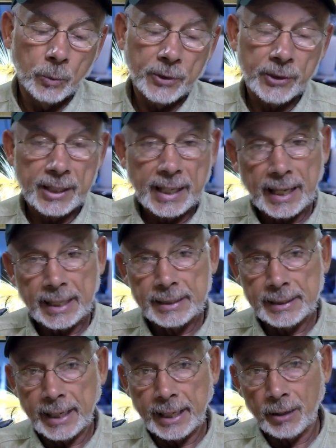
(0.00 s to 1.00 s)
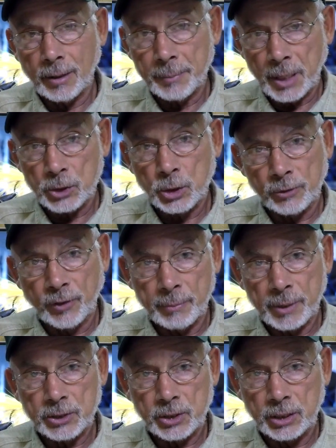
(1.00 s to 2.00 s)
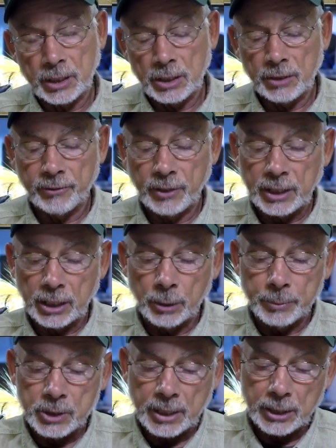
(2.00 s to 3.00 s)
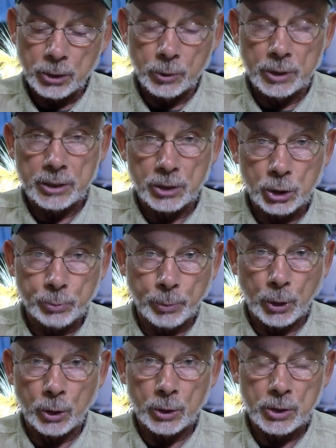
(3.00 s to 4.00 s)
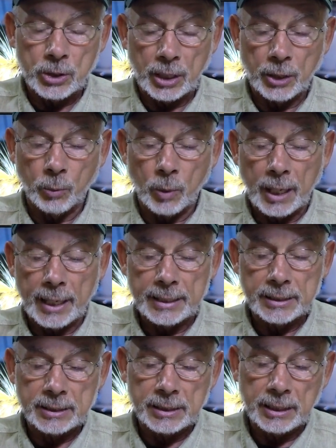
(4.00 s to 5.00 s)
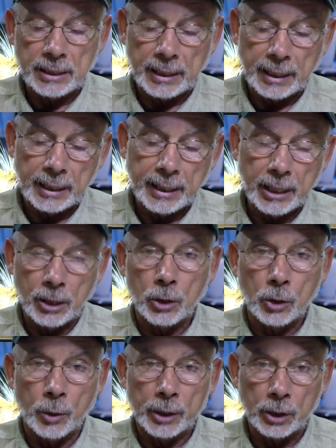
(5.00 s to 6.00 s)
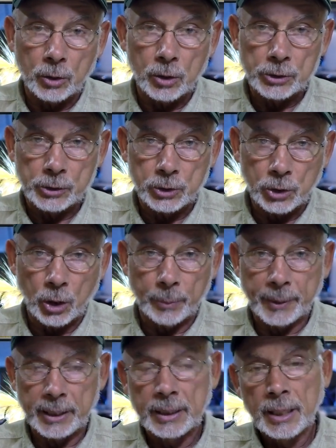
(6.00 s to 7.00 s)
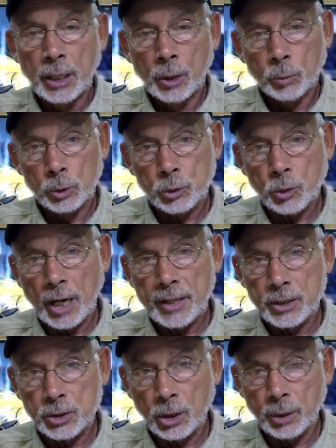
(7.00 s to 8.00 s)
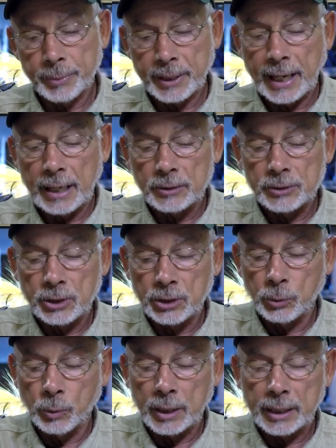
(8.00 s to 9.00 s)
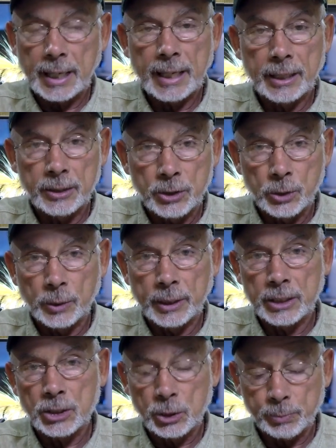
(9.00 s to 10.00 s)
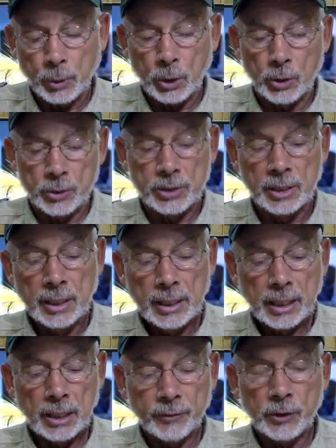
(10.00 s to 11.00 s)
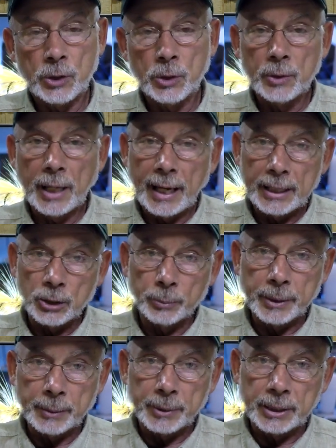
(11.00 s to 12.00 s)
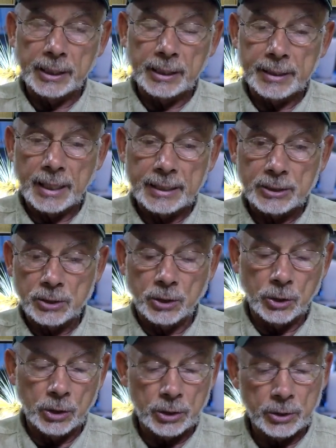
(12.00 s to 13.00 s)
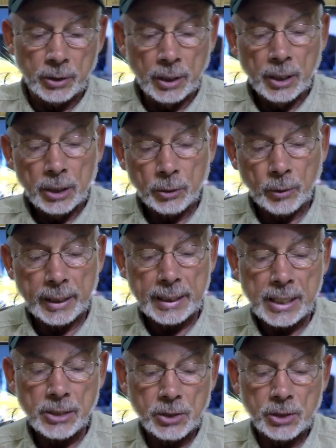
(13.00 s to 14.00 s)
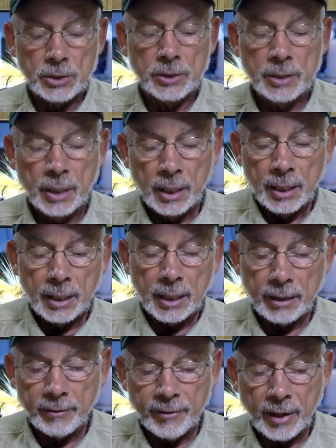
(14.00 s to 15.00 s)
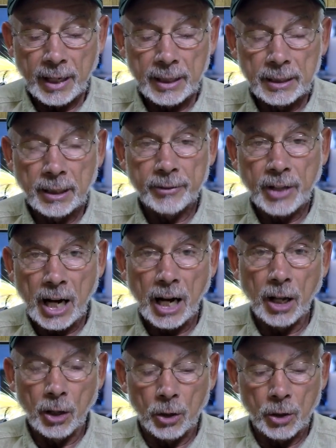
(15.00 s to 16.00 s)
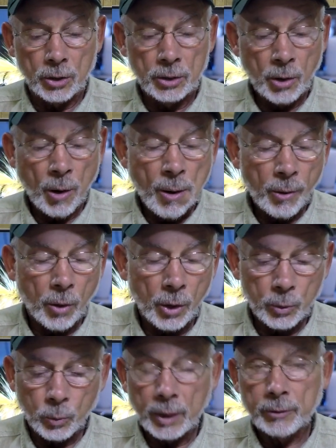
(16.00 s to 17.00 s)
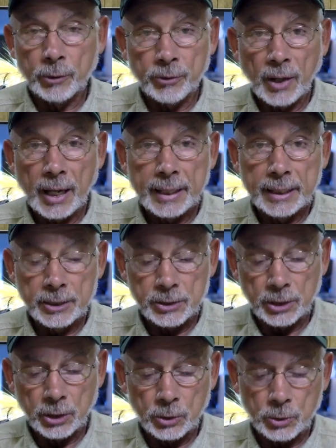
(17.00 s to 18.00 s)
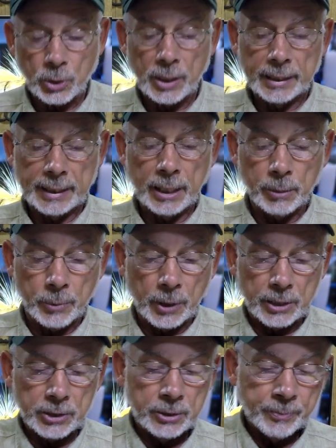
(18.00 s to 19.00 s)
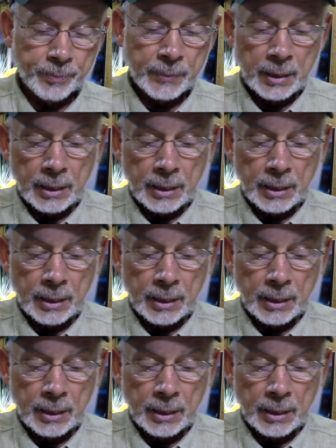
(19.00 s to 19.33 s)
With the canned air, I'm not sure if I mentioned it in the video, but you got to do it in spurts. Otherwise, the air going across the Sharpie will dry the Sharpie out. So you want to kind of do it in spurts, and if you do that, you'll be able to get a nice, good gradation of color on whatever fly it is that you're trying to airbrush.